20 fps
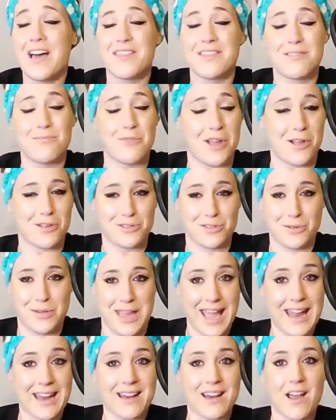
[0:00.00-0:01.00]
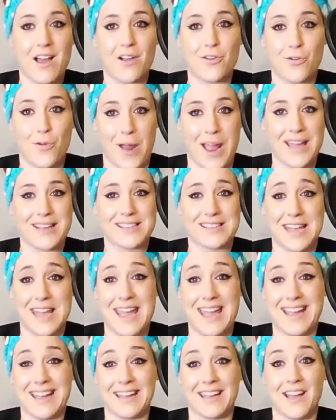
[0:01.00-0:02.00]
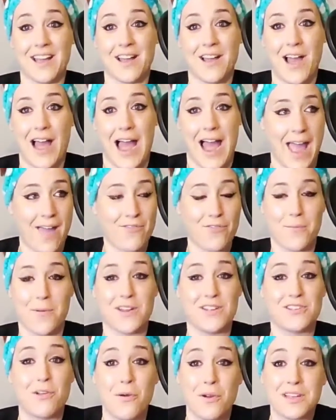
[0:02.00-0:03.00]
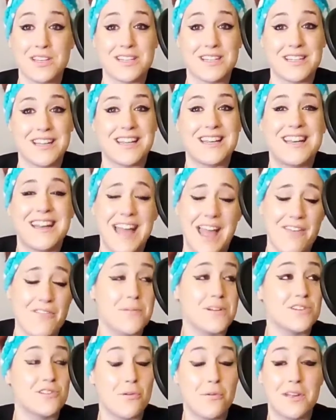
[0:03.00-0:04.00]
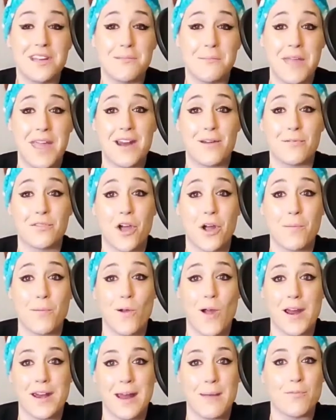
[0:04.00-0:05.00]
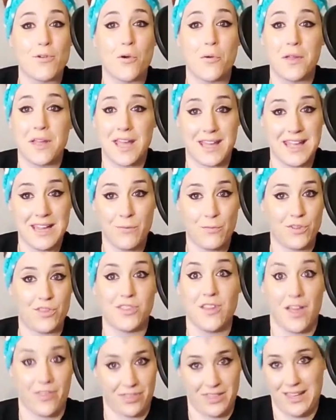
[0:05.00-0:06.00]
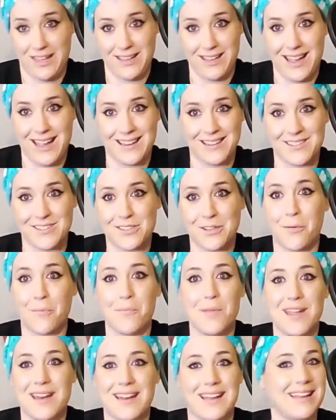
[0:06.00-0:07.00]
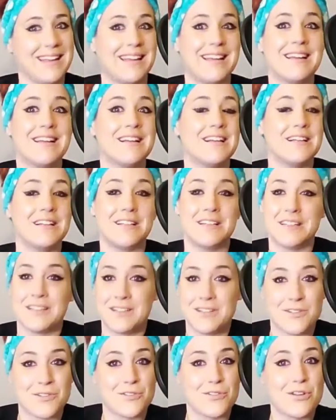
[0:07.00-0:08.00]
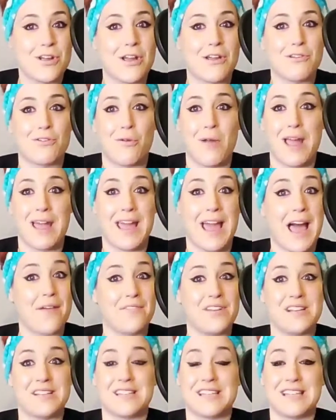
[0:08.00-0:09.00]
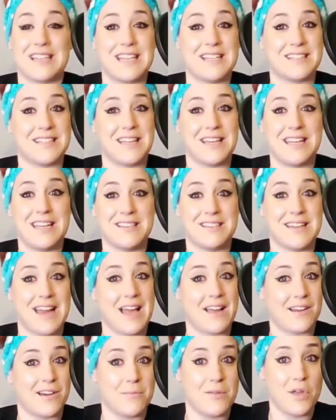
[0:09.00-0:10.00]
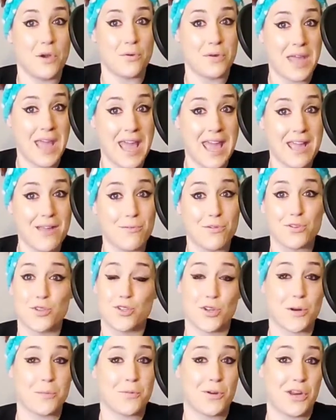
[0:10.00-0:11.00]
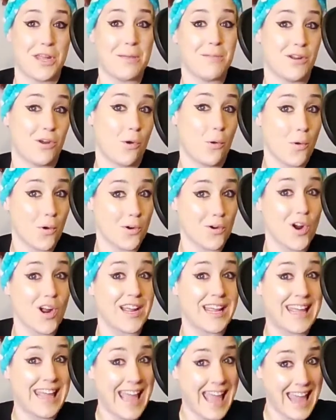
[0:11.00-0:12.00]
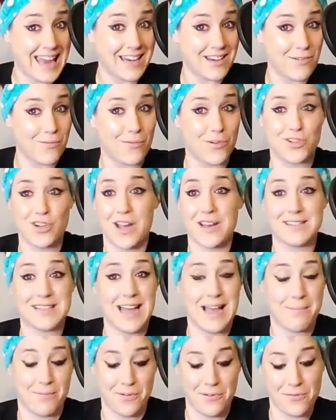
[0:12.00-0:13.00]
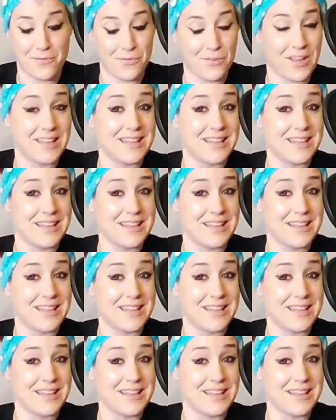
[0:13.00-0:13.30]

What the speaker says: We also get Greg saying, everybody's going into battle with armor on, and I'm going in with nothing. And so meaning Greg obviously thinks that he's not going to be okay, which is going to put him in a corner again, which on top of